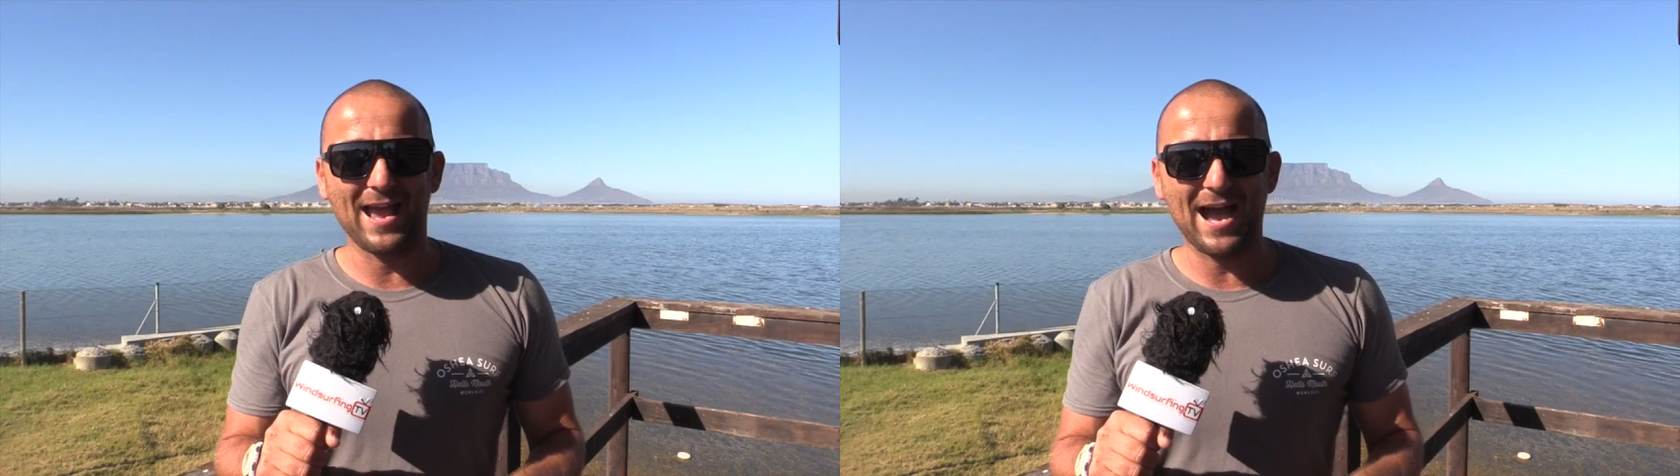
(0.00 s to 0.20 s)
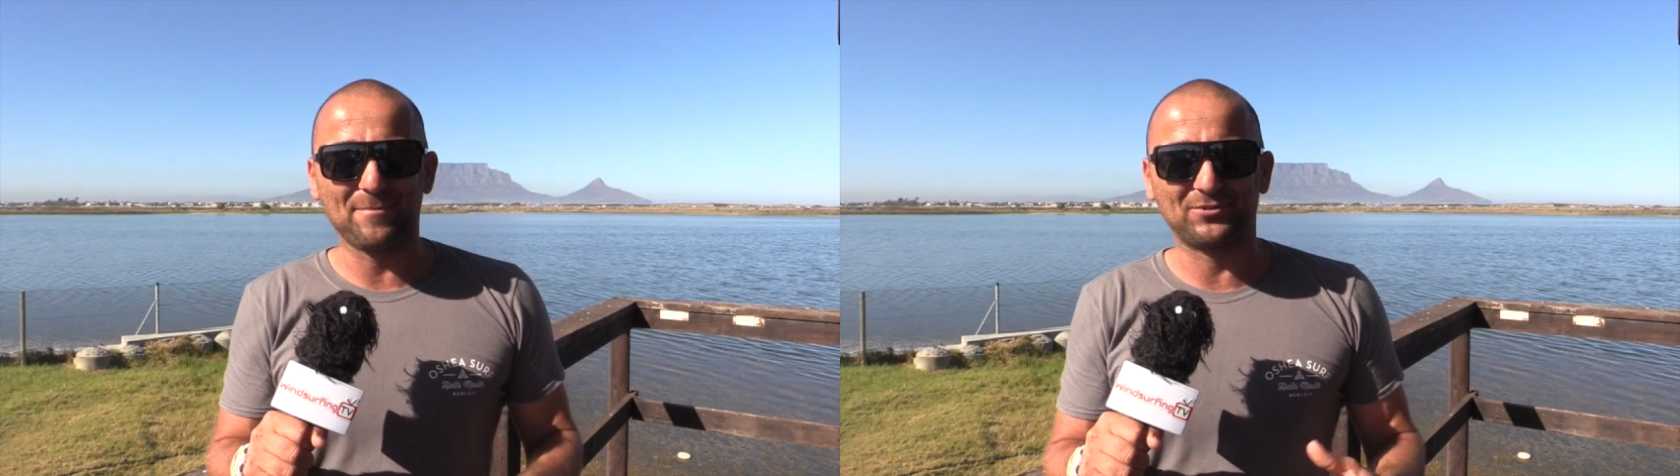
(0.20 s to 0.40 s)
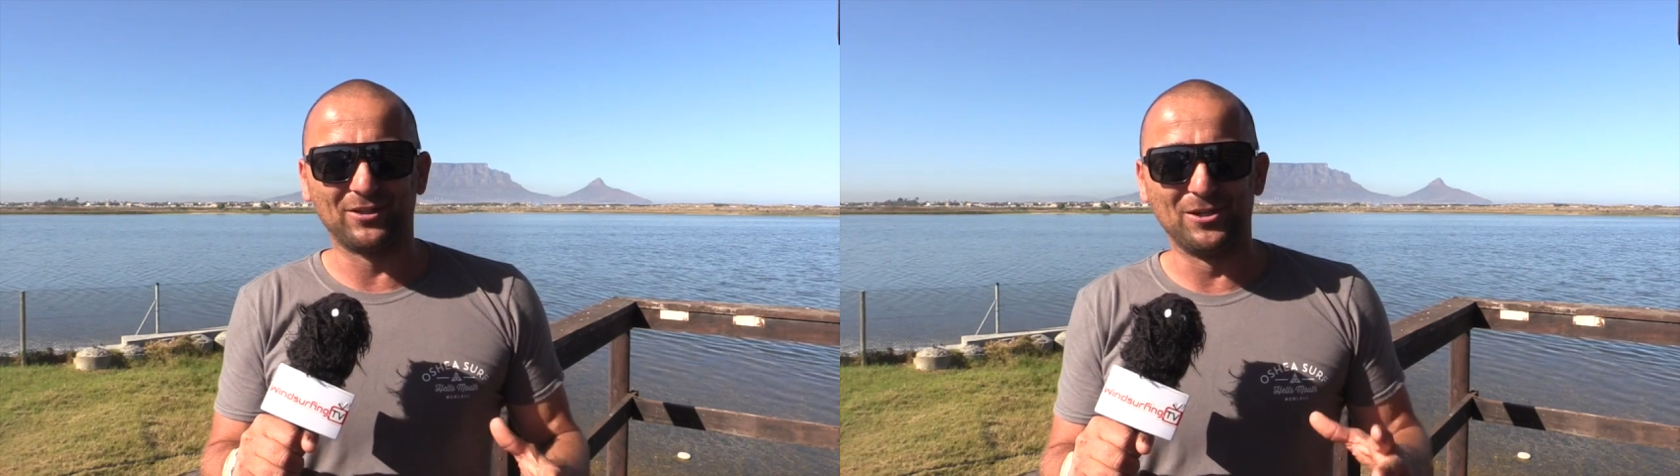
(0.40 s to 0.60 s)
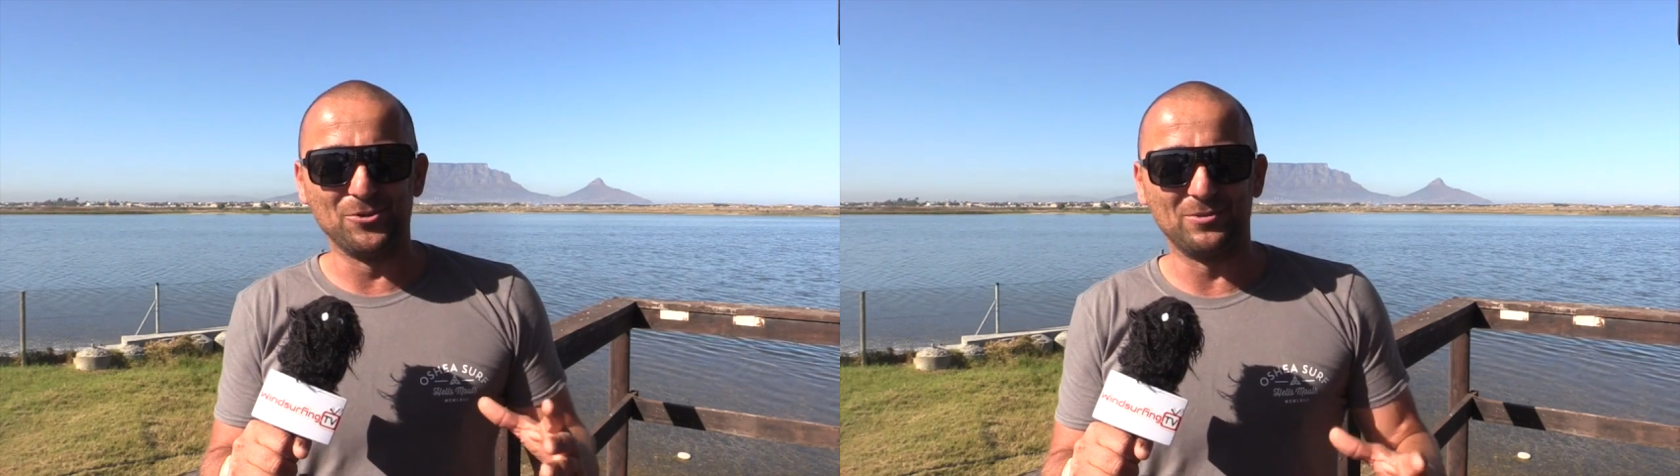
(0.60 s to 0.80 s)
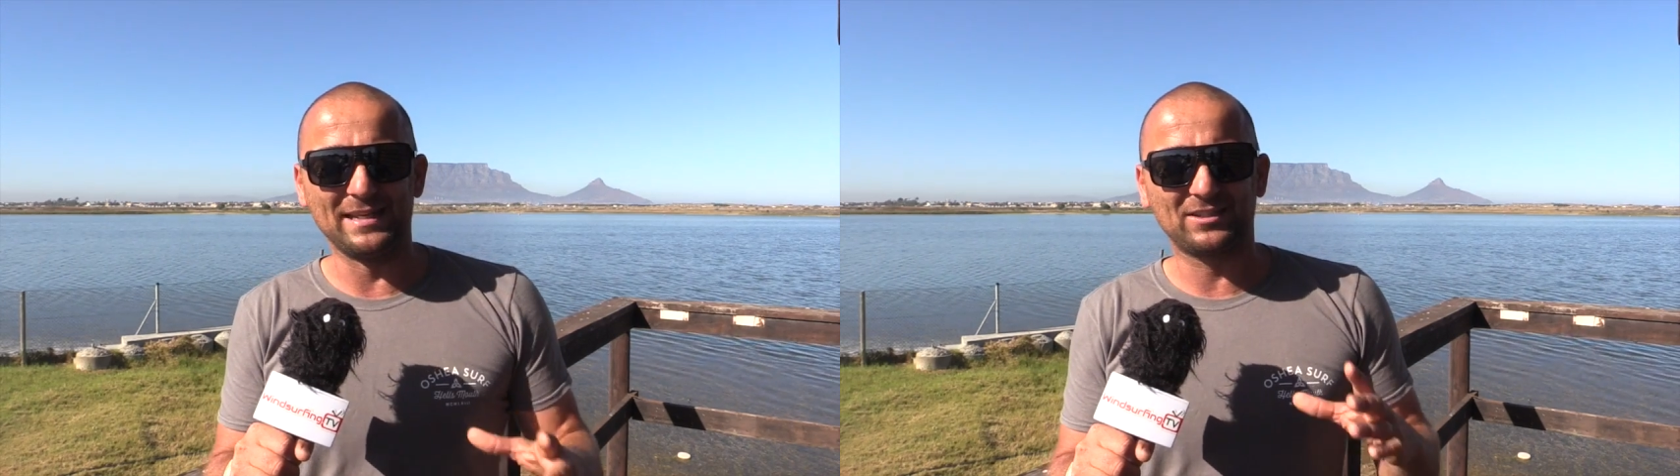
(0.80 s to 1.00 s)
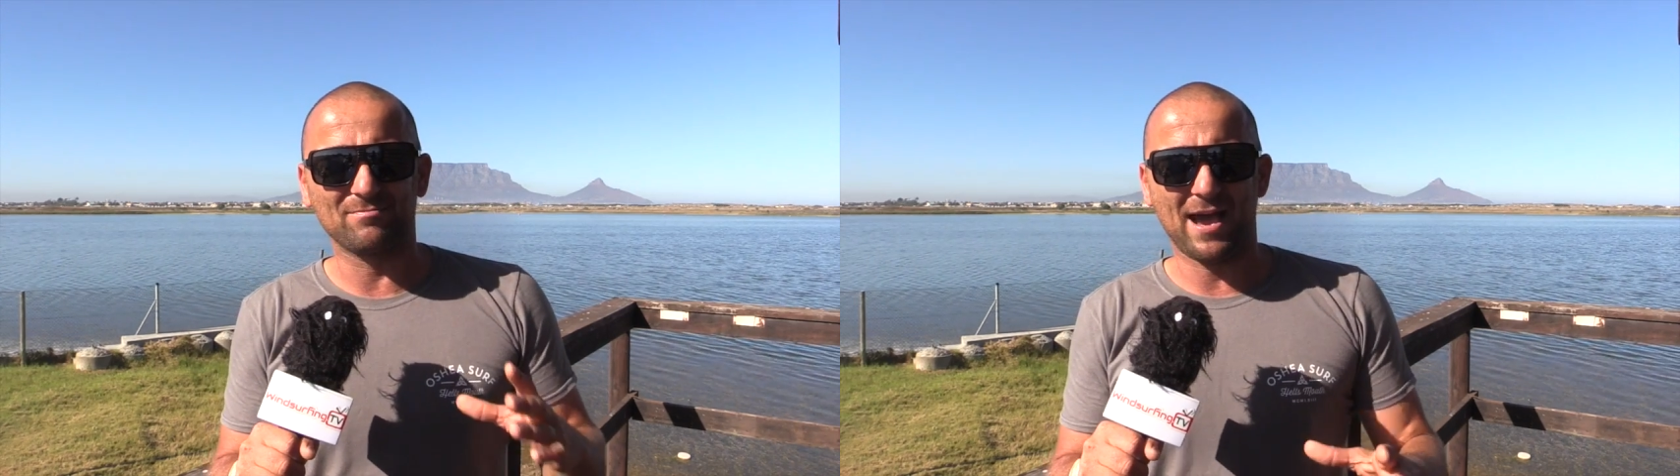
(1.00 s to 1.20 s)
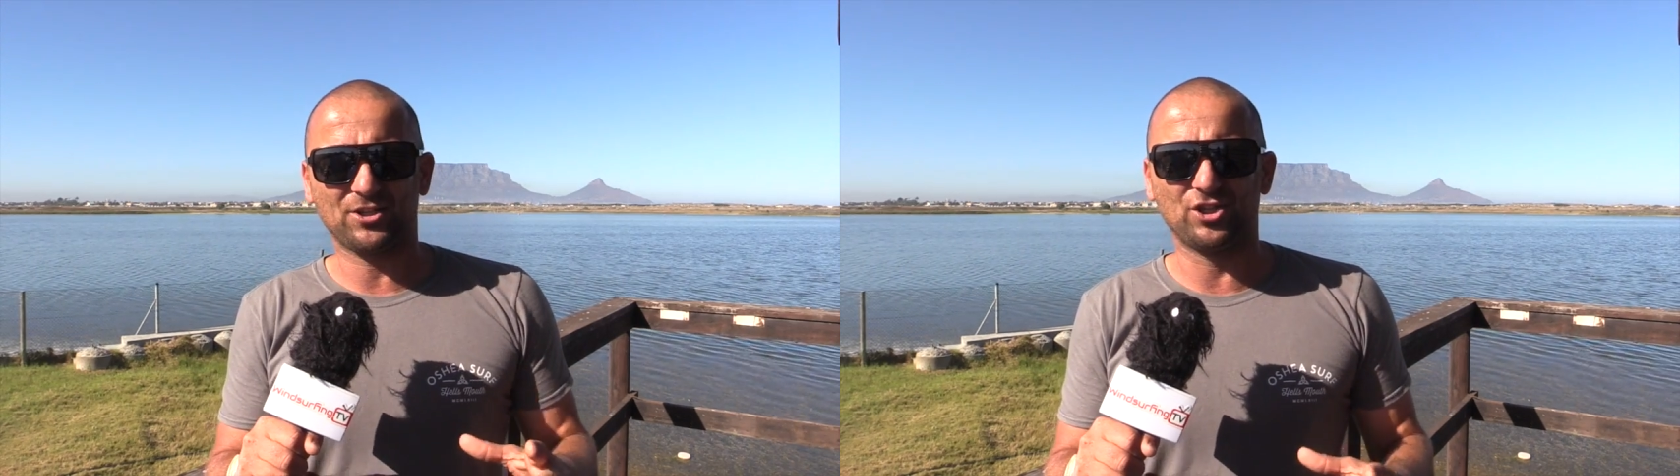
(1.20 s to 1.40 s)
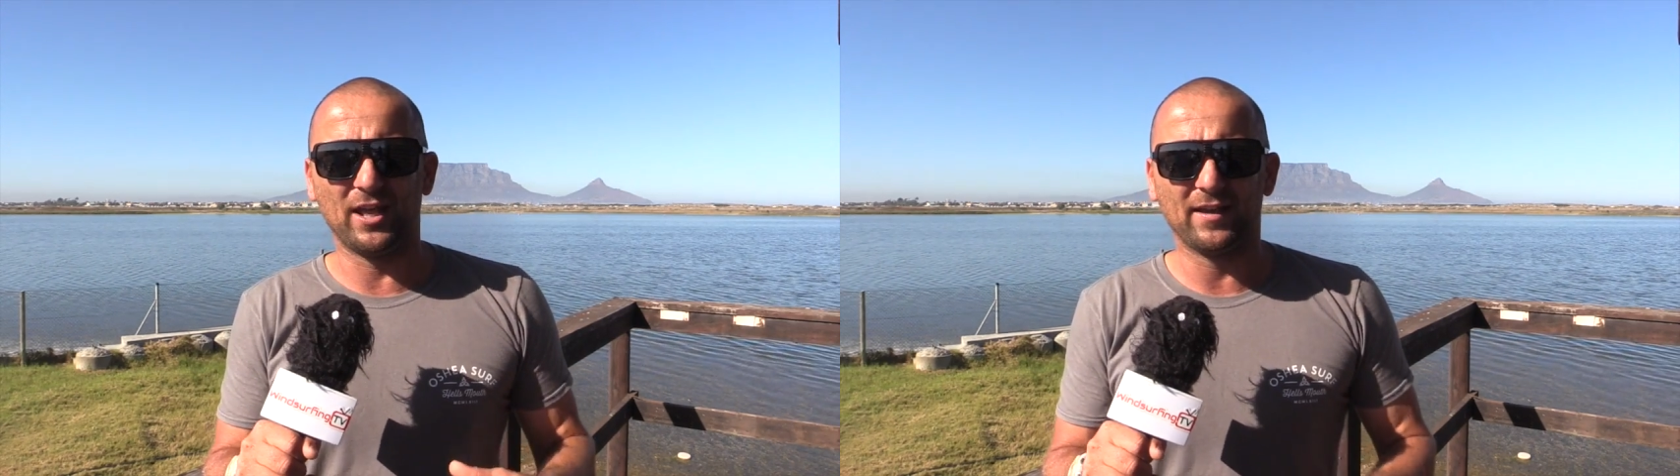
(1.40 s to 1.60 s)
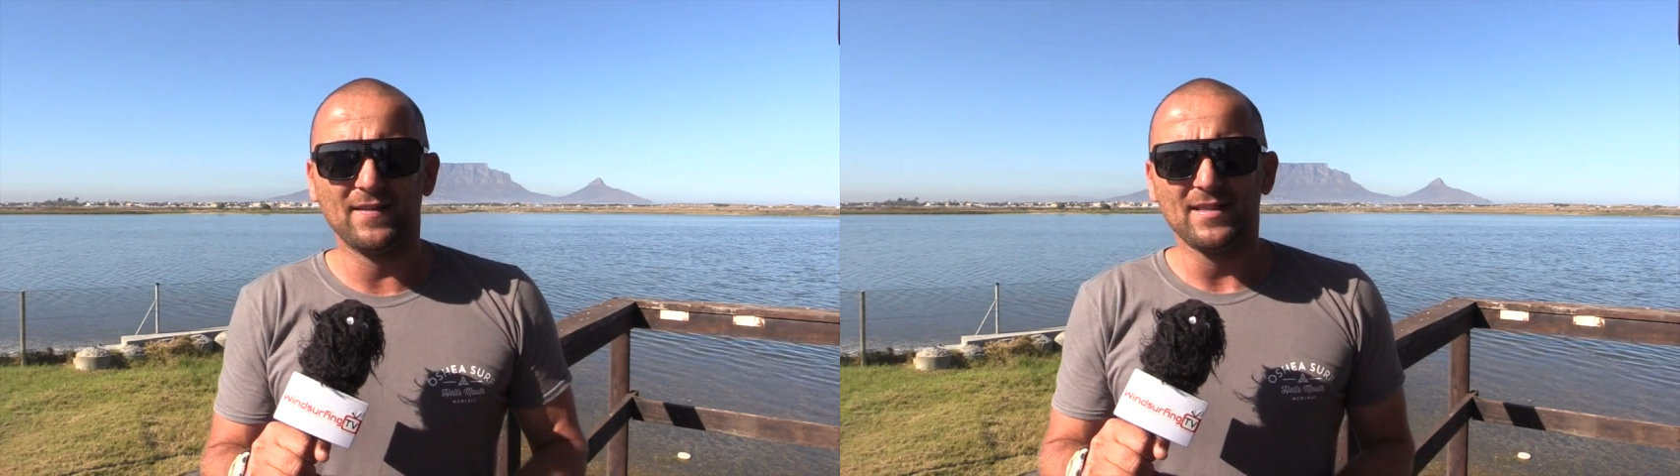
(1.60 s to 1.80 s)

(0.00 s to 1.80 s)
absolutely smashing it.